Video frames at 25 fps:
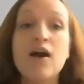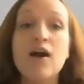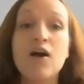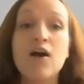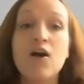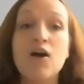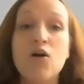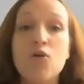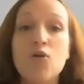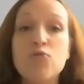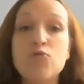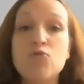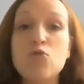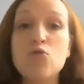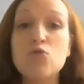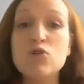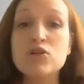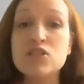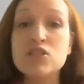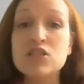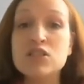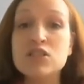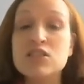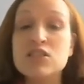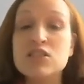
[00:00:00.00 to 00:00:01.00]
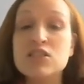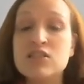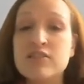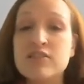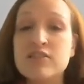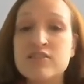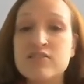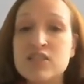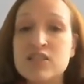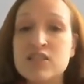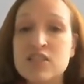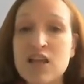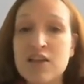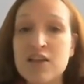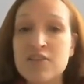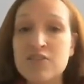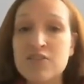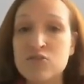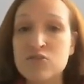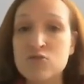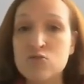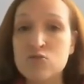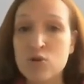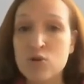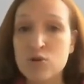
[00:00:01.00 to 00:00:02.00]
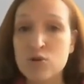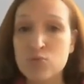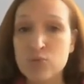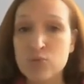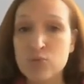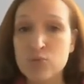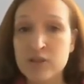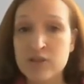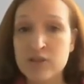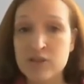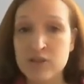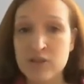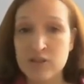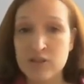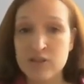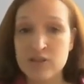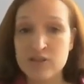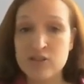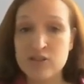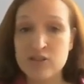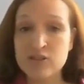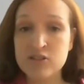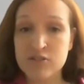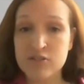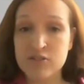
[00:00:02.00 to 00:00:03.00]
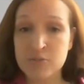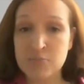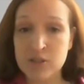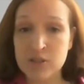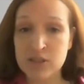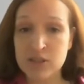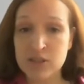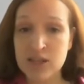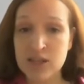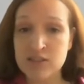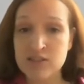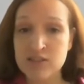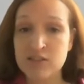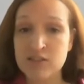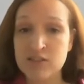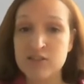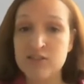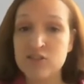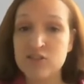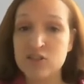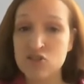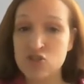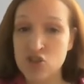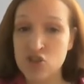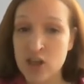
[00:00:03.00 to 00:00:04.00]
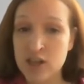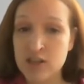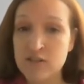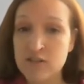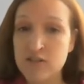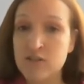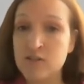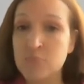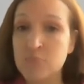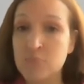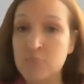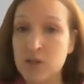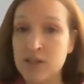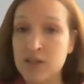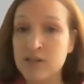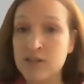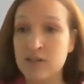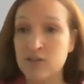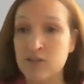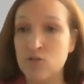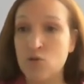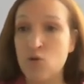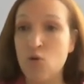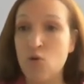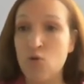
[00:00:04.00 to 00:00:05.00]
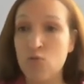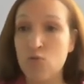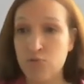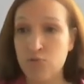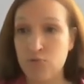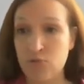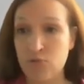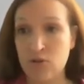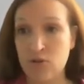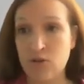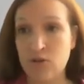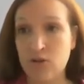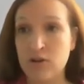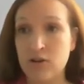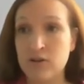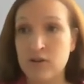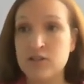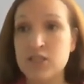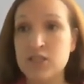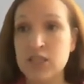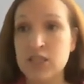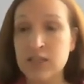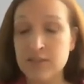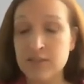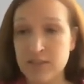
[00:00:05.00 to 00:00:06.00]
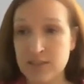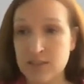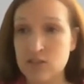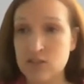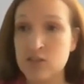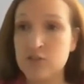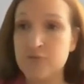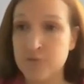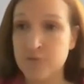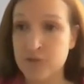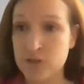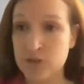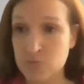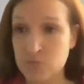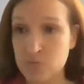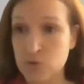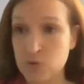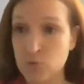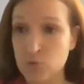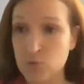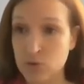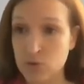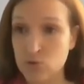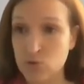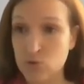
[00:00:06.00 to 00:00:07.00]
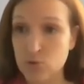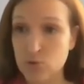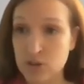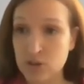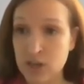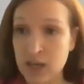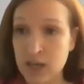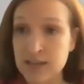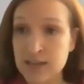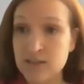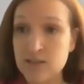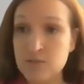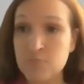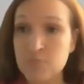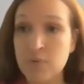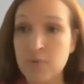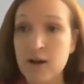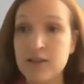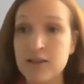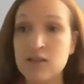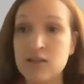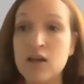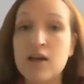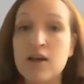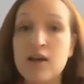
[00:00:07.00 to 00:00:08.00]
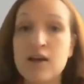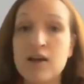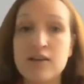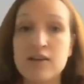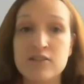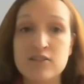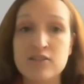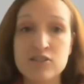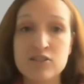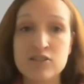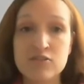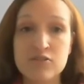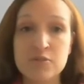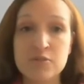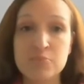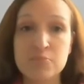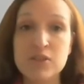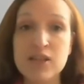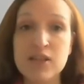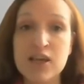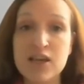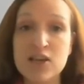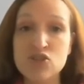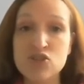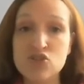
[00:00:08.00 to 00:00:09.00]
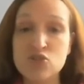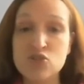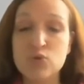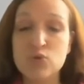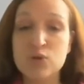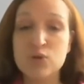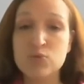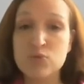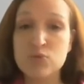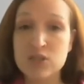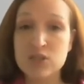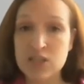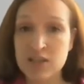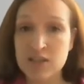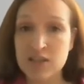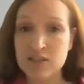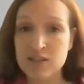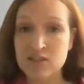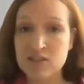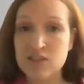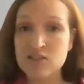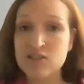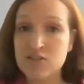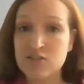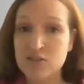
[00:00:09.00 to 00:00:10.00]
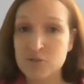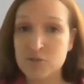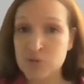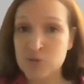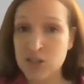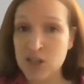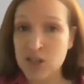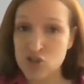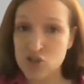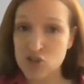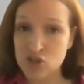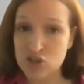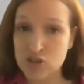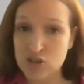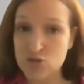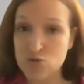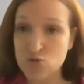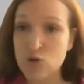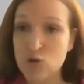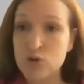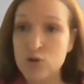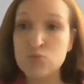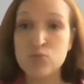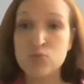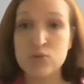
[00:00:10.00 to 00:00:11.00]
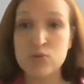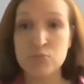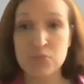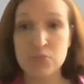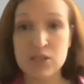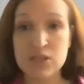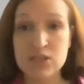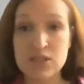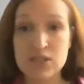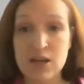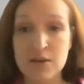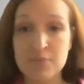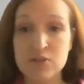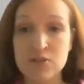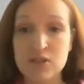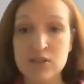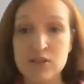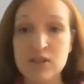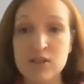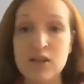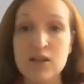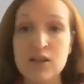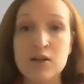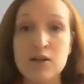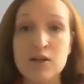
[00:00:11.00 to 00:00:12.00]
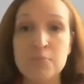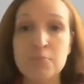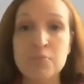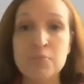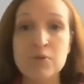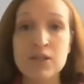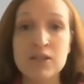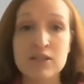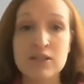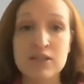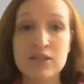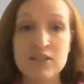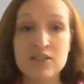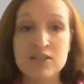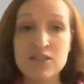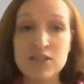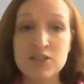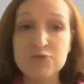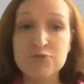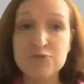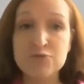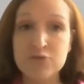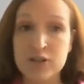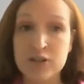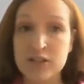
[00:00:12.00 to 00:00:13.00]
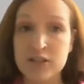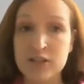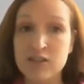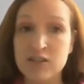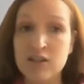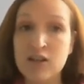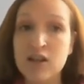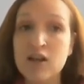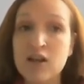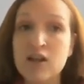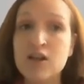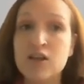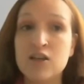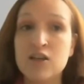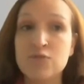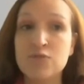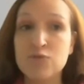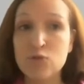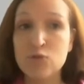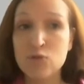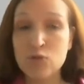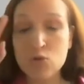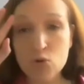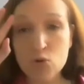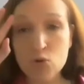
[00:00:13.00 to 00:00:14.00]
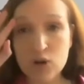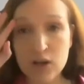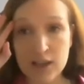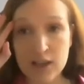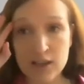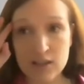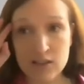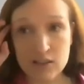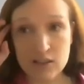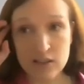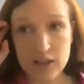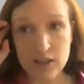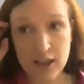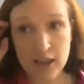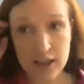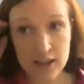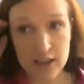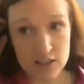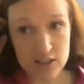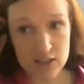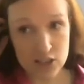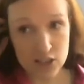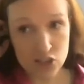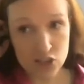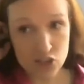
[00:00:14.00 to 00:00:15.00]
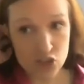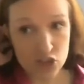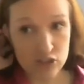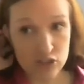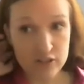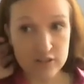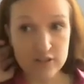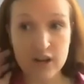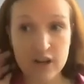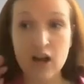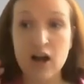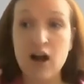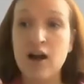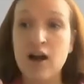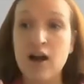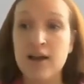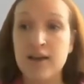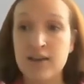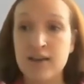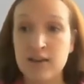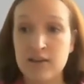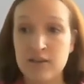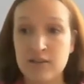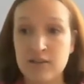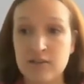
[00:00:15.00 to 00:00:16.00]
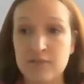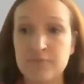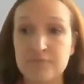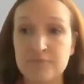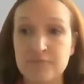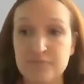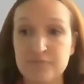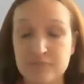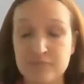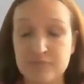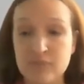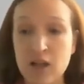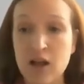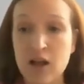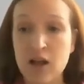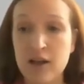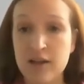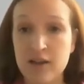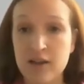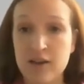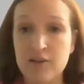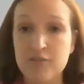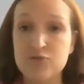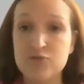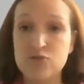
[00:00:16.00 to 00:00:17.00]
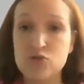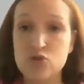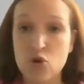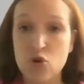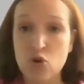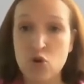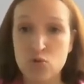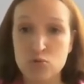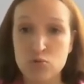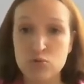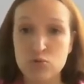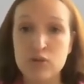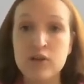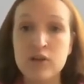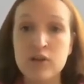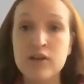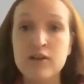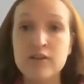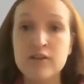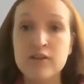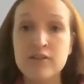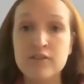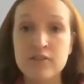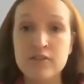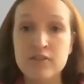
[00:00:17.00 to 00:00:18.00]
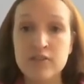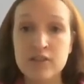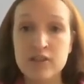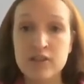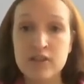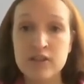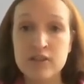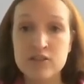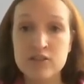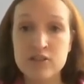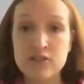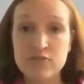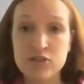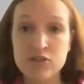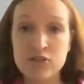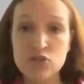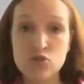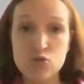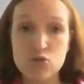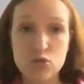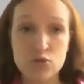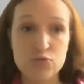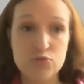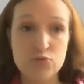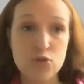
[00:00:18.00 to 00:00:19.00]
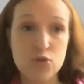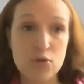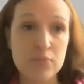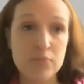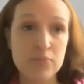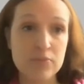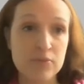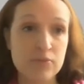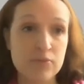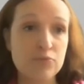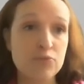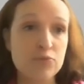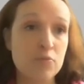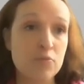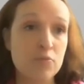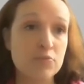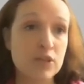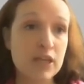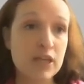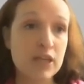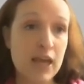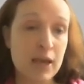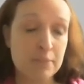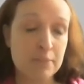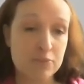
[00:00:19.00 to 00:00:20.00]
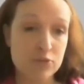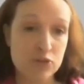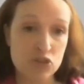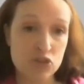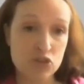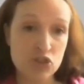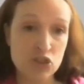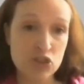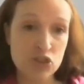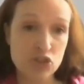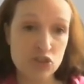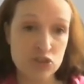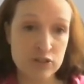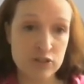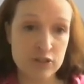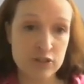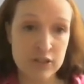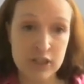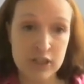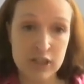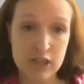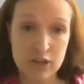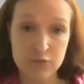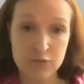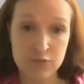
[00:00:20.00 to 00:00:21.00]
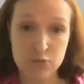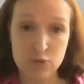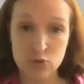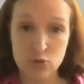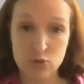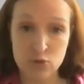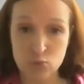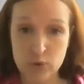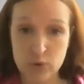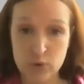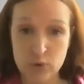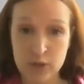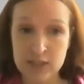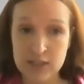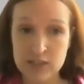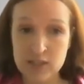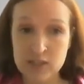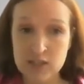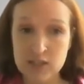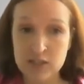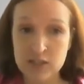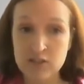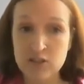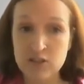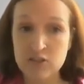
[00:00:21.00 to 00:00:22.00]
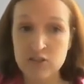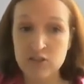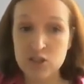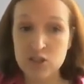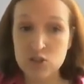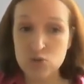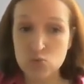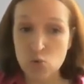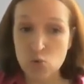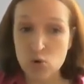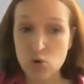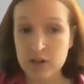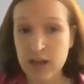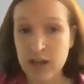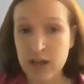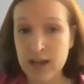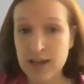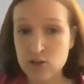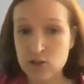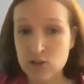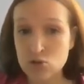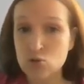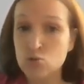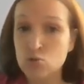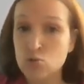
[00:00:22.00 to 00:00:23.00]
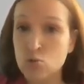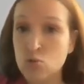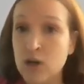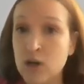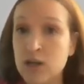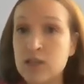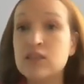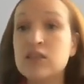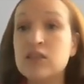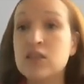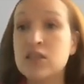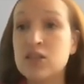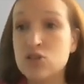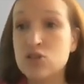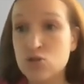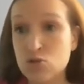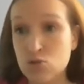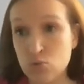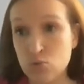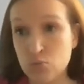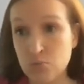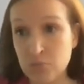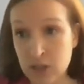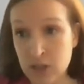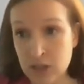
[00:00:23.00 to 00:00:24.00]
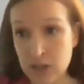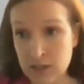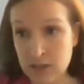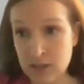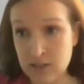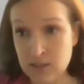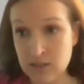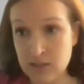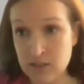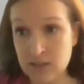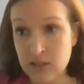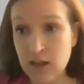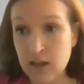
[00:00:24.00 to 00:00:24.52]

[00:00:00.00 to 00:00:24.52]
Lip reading: Of course, there is nothing wrong with discriminating in the general meaning of seeing the difference between two things, but discrimination, when we say that discrimination is wrong, we mean something completely different. If you look at a dictionary, I have shown the screenshot from the Cambridge Dictionary here for you. We can see that this word has at least two meanings.